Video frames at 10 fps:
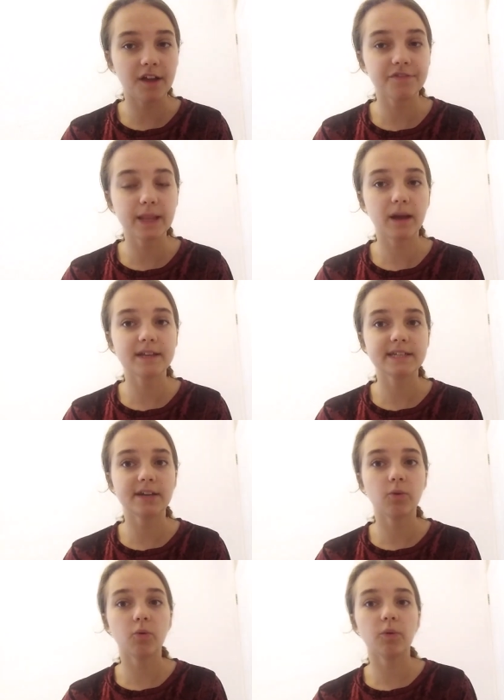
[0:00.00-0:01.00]
under
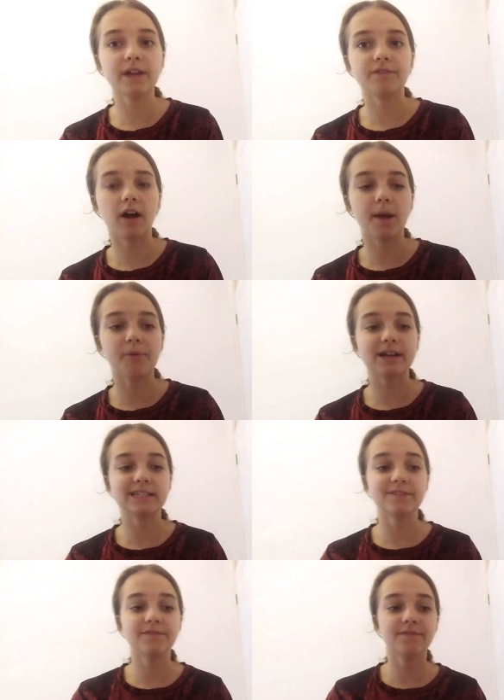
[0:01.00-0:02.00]
lighting or even
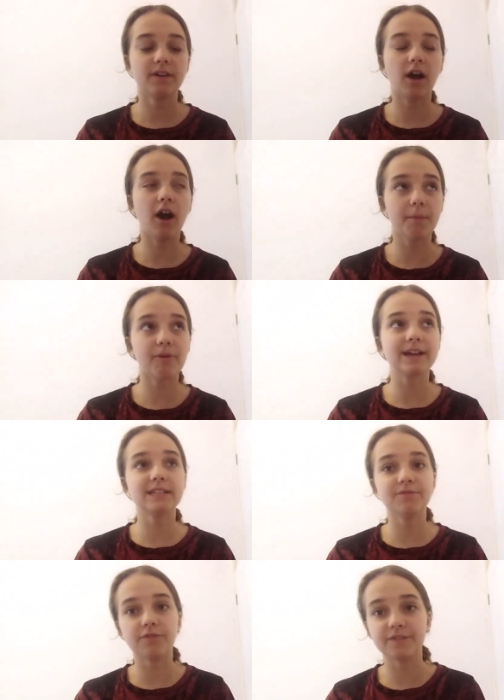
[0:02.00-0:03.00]

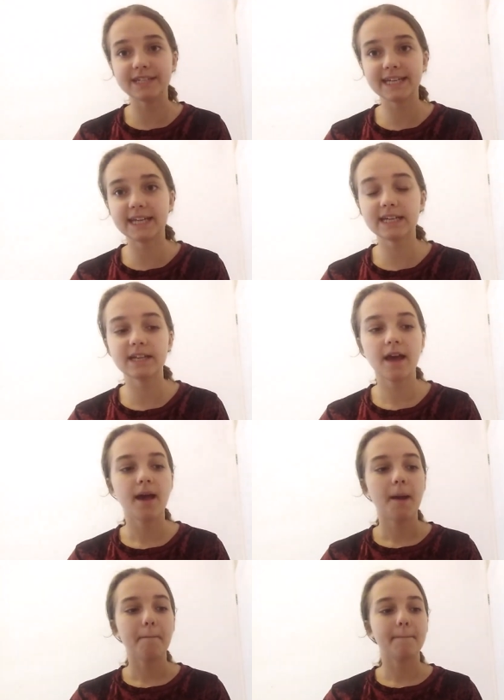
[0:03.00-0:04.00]
hyperactive or fatigued.
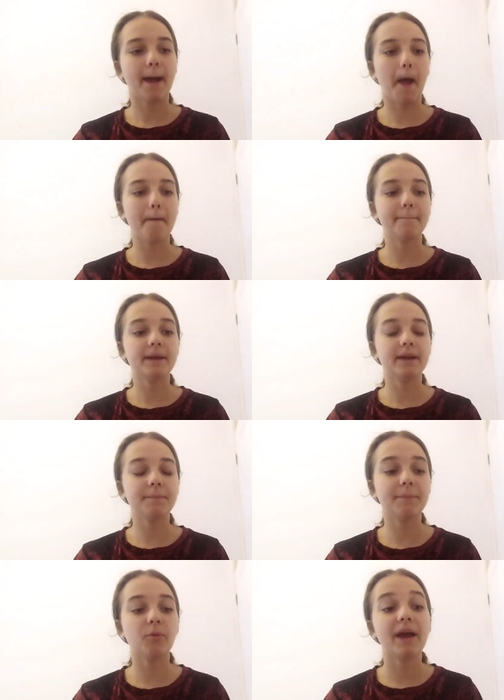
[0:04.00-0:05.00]

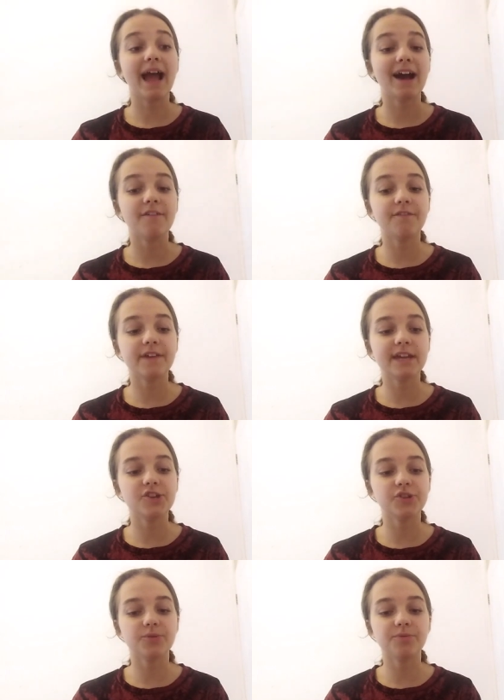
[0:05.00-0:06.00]
People may have
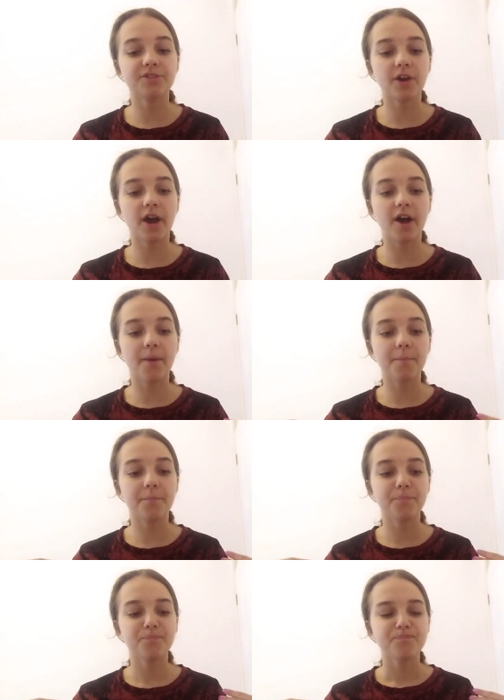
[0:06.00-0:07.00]
issues
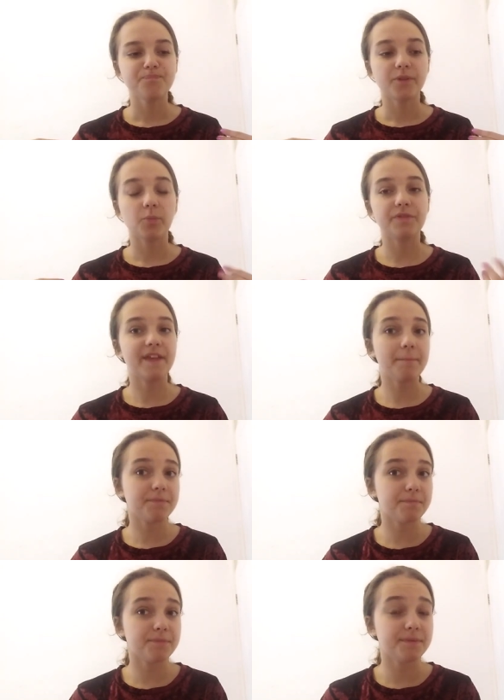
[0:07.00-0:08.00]
with depth
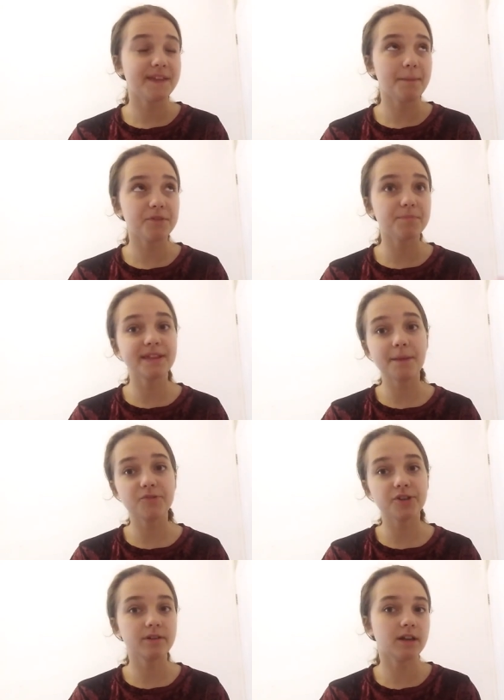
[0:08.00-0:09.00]

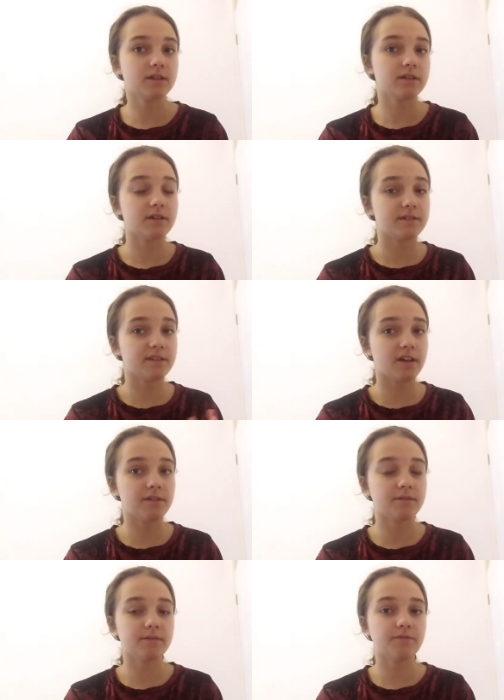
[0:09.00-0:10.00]
perception under
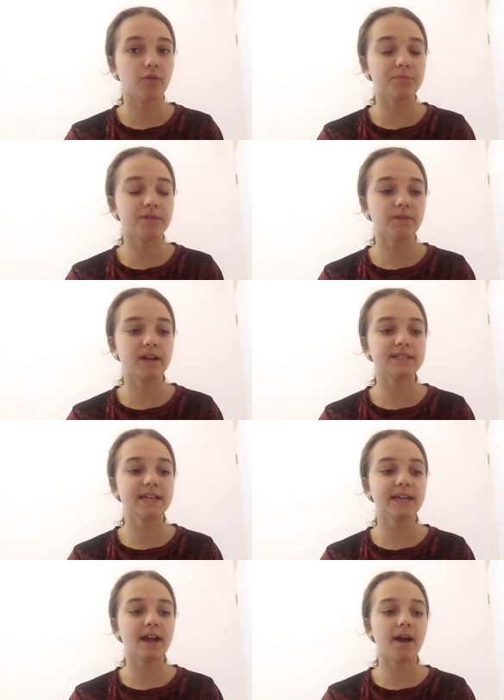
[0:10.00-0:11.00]
certain forms of
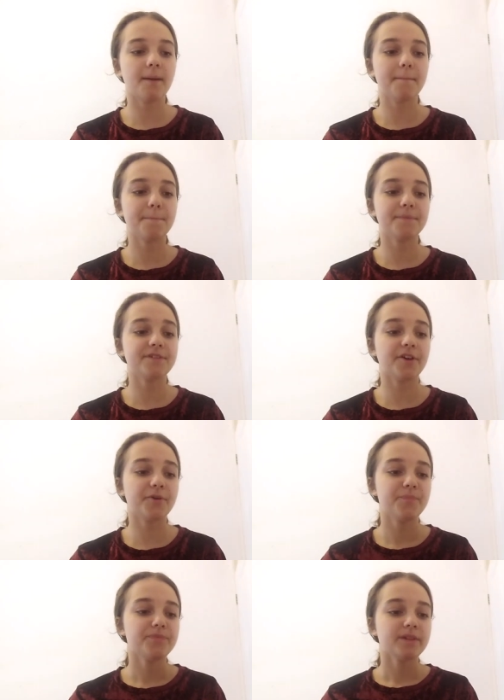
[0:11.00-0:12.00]
lighting. So